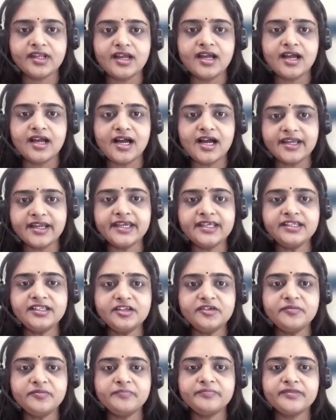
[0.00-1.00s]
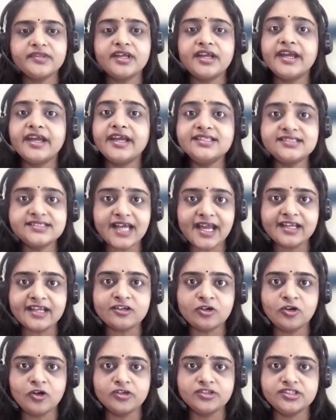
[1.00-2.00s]
Again, in
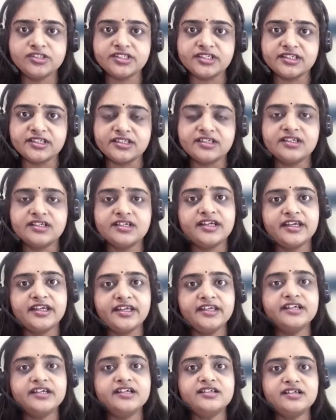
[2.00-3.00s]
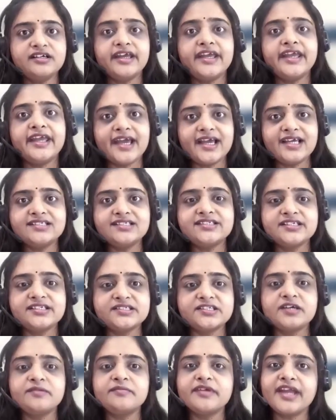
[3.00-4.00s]
psychology, here AI
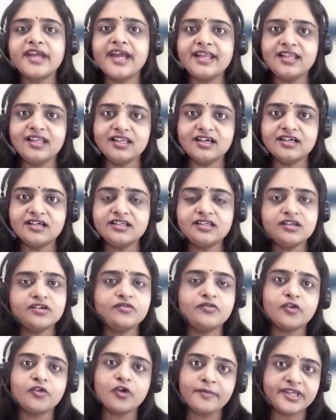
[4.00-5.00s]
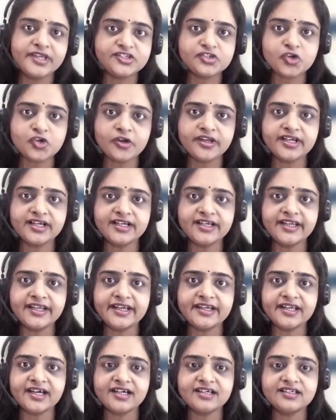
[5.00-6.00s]
system can learn from historical
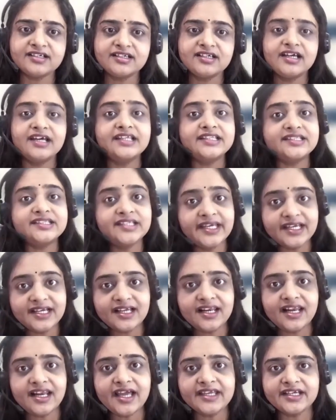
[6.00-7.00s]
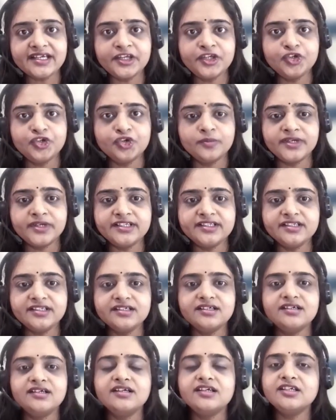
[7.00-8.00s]
data, think like a human,
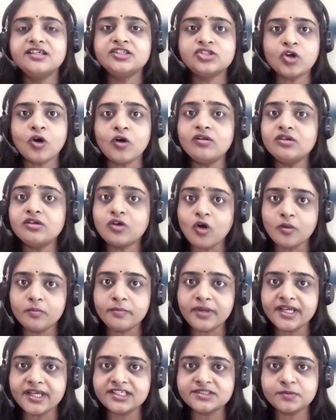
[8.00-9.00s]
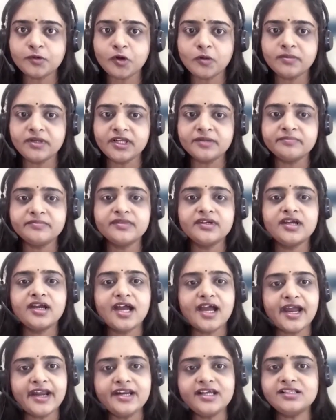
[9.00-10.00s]
solve complex problem
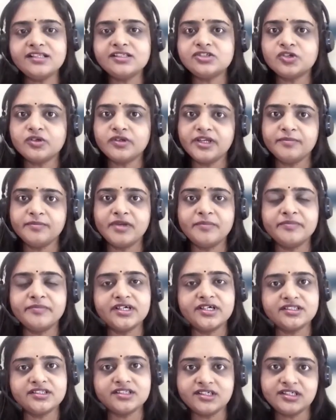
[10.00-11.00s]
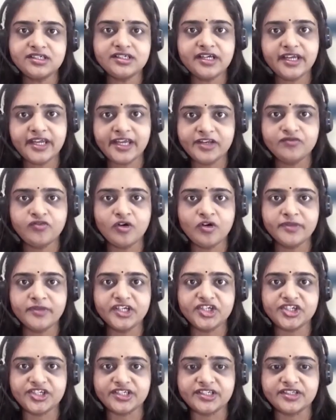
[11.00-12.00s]
and also remember the
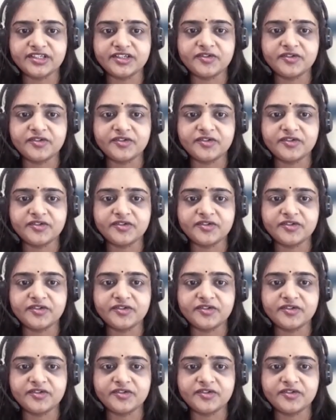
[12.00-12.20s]
information.